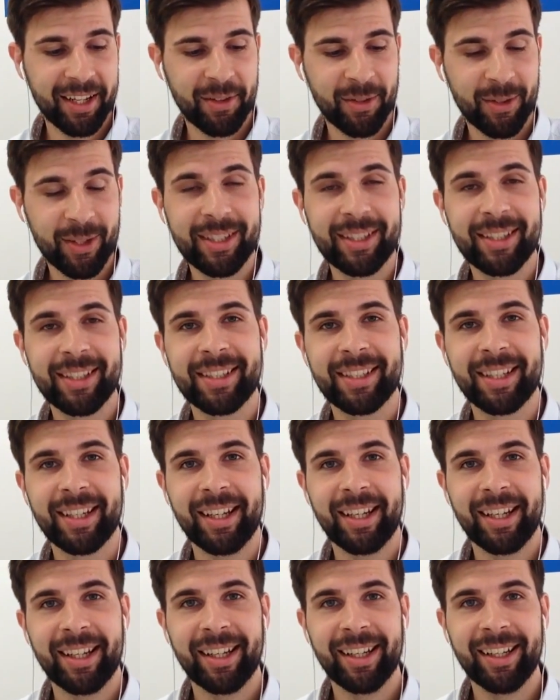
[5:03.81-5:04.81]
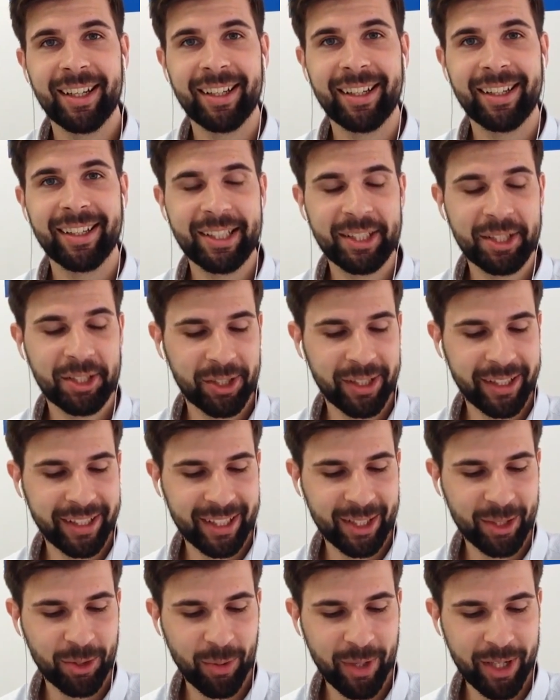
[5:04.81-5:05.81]
This is a
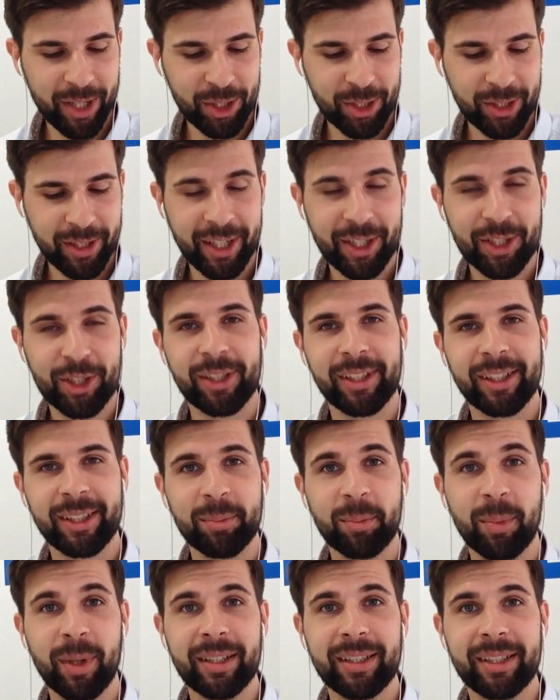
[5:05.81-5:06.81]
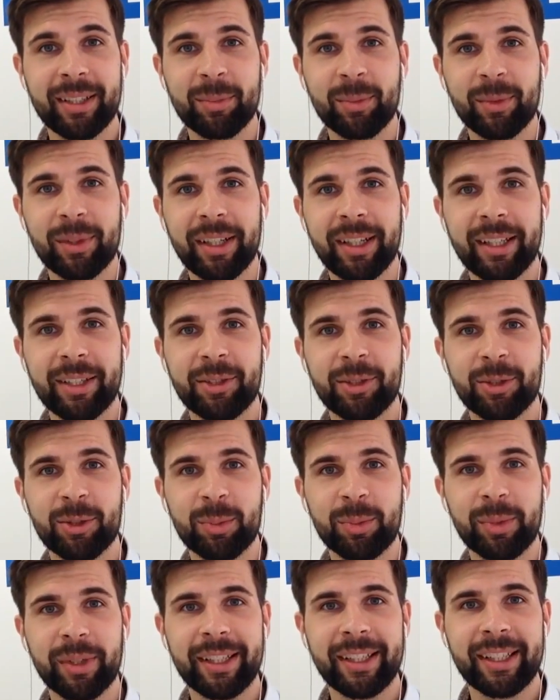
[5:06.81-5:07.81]
tricky question actually, but I'm glad you're
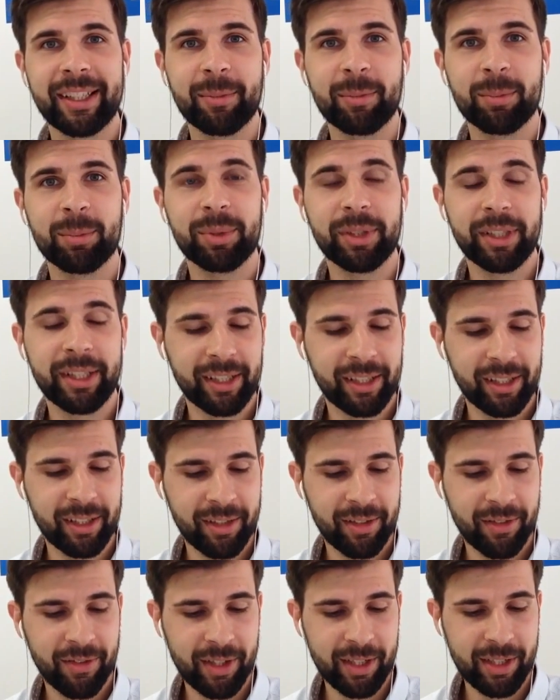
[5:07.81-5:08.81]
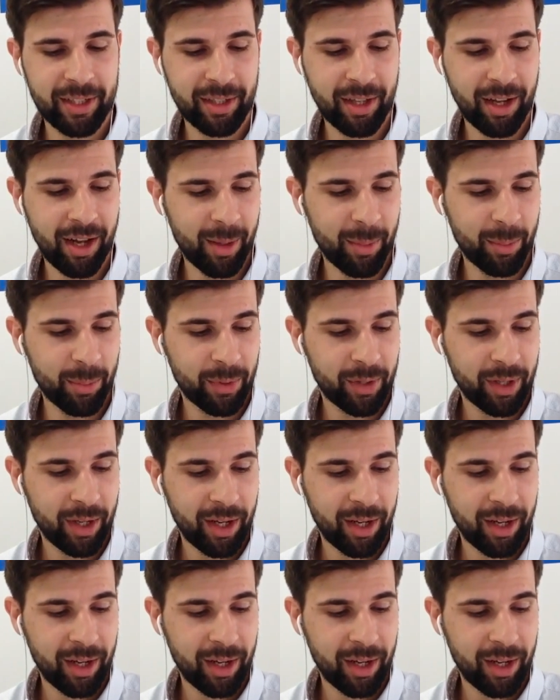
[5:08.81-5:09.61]
bringing this up.